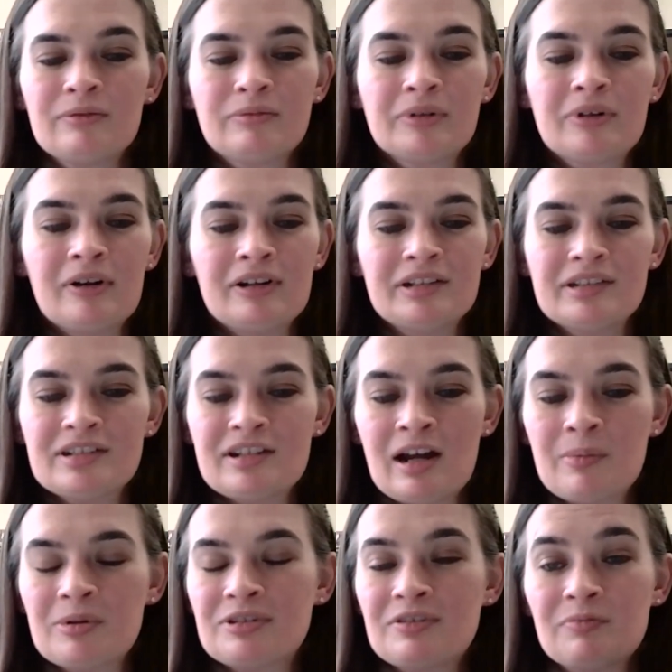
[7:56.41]
regarding the
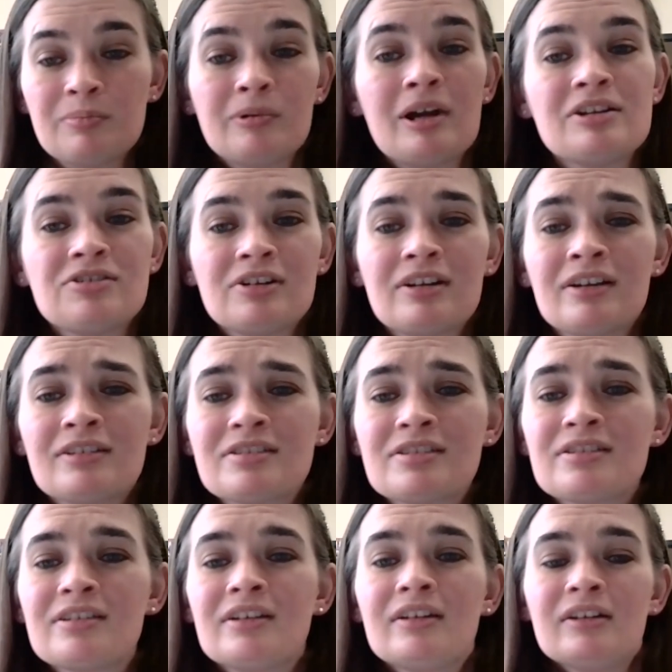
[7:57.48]
topics of prejudice,